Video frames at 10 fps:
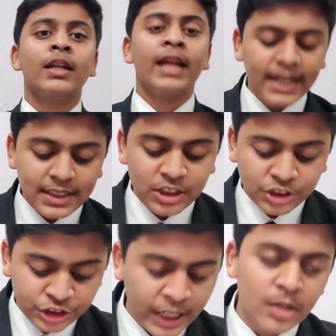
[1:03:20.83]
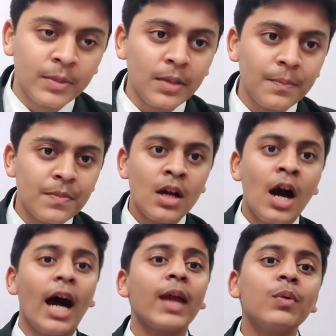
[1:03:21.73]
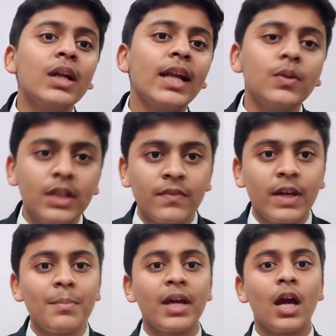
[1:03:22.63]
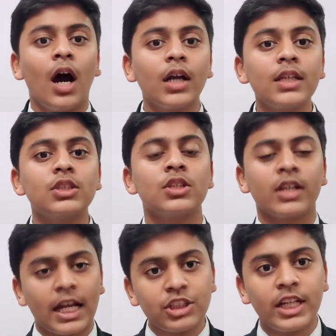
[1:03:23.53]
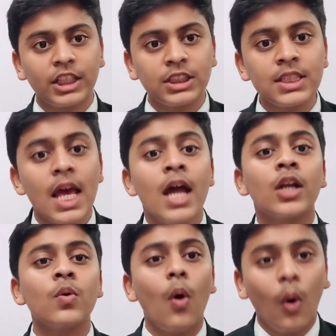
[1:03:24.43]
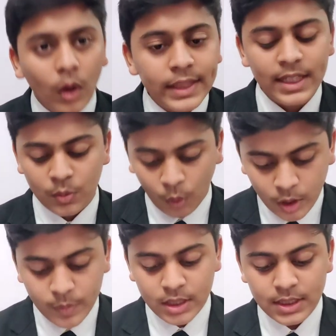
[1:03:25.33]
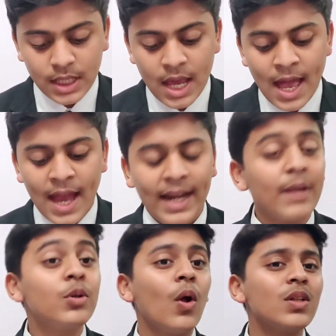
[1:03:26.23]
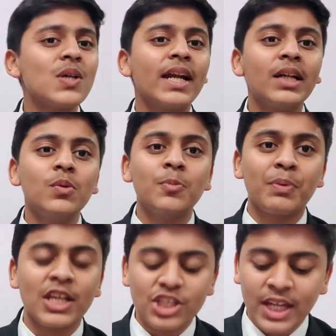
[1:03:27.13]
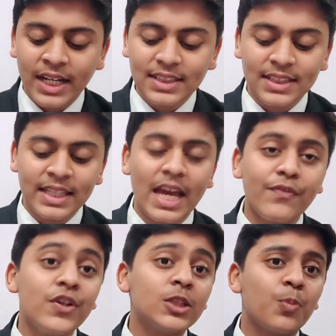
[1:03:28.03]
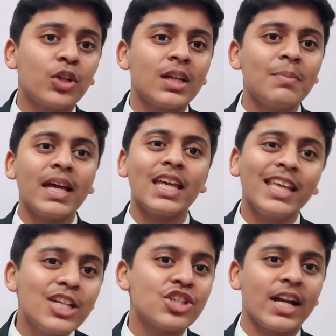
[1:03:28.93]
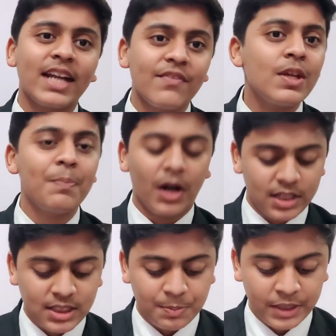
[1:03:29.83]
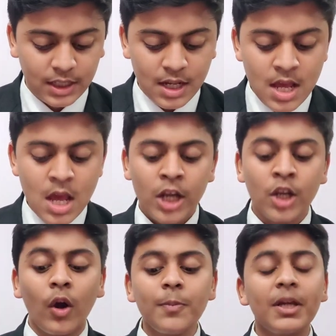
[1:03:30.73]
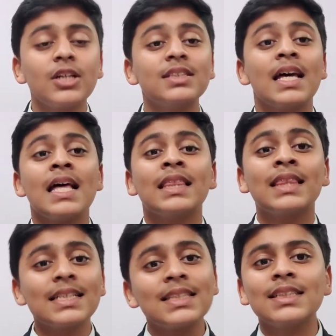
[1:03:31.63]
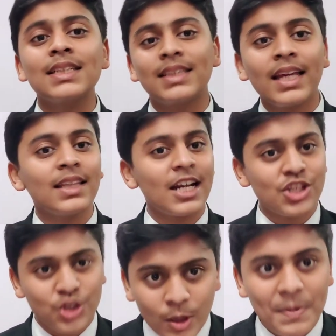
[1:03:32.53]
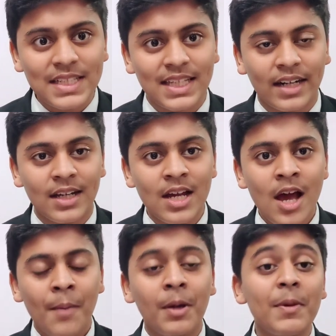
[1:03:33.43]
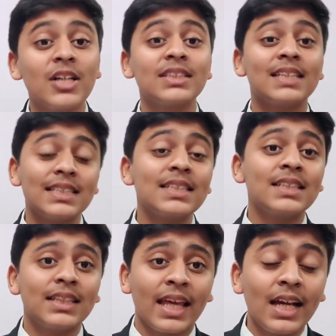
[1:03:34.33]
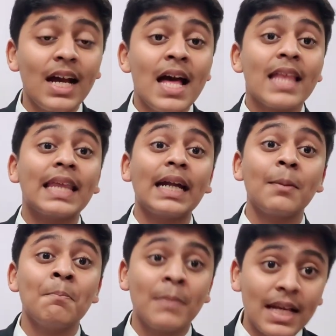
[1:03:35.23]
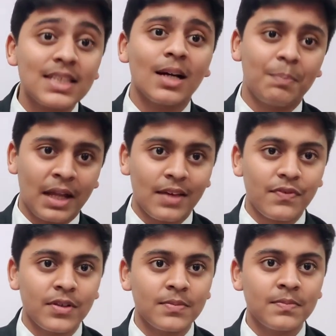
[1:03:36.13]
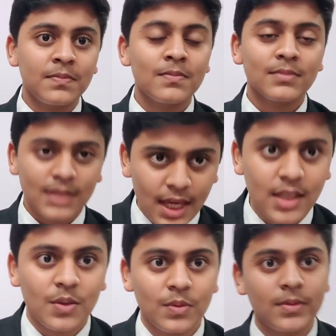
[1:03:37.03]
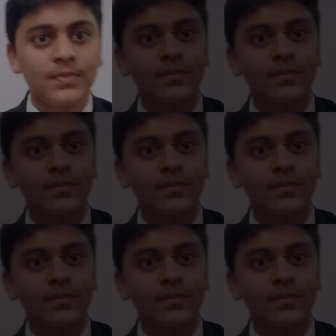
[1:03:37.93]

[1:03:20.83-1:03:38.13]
Ladies and gentlemen, I would like to convey my heartiest congratulations to all the award winners, and I would also like to appreciate the effort put in by each and every participant. Not because this is the thing that should be said, but because this is the thing that makes up life. Thank you.